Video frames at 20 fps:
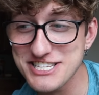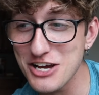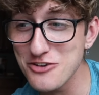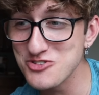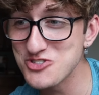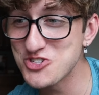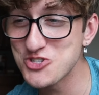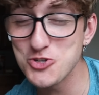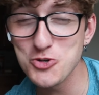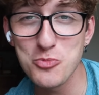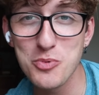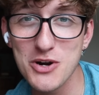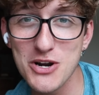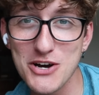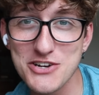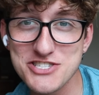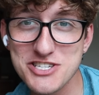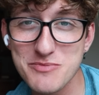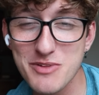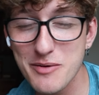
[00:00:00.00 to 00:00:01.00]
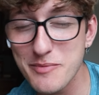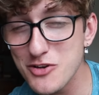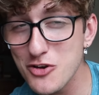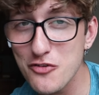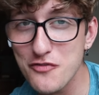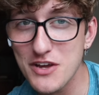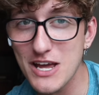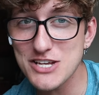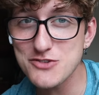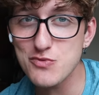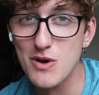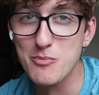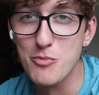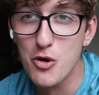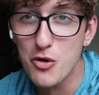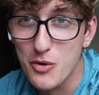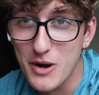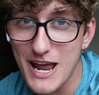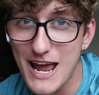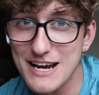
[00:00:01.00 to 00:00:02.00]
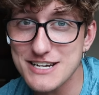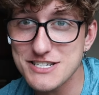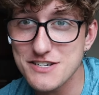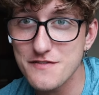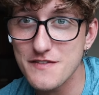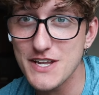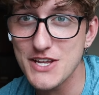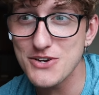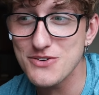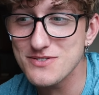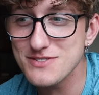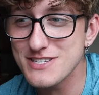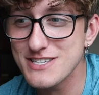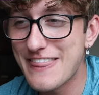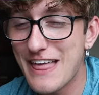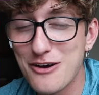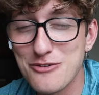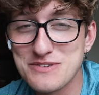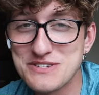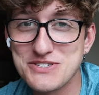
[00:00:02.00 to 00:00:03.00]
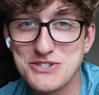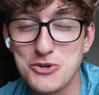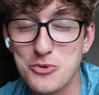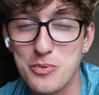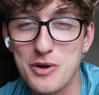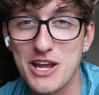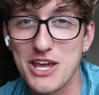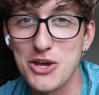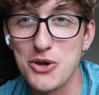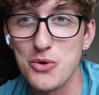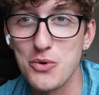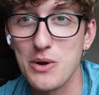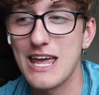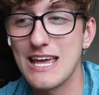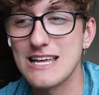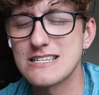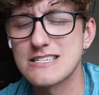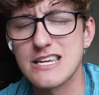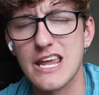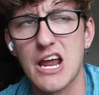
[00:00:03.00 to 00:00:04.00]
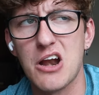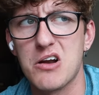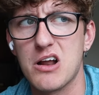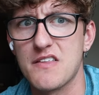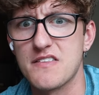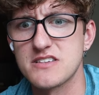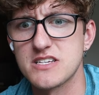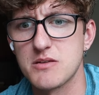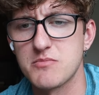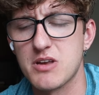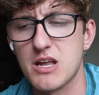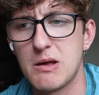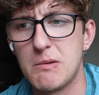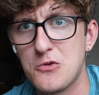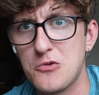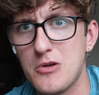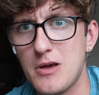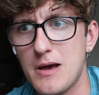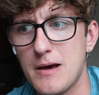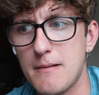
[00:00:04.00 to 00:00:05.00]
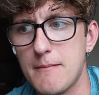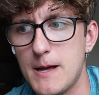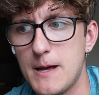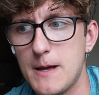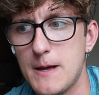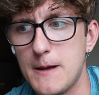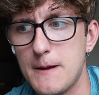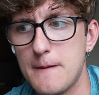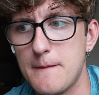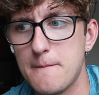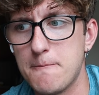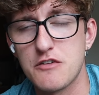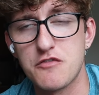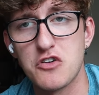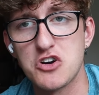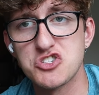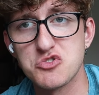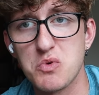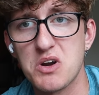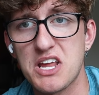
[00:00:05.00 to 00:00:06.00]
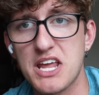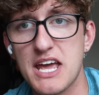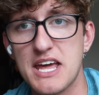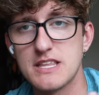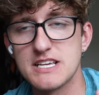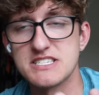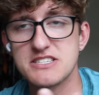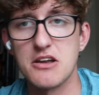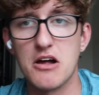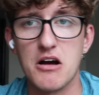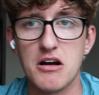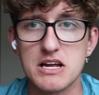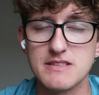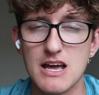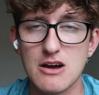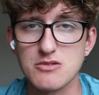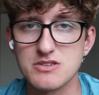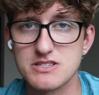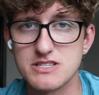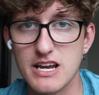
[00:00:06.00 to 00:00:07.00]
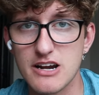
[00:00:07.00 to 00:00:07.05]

That was super awesome. Let me know if you guys want more reaction videos. That was super cute and scary at the same time. So yeah, uh, the first one again. This dog. That was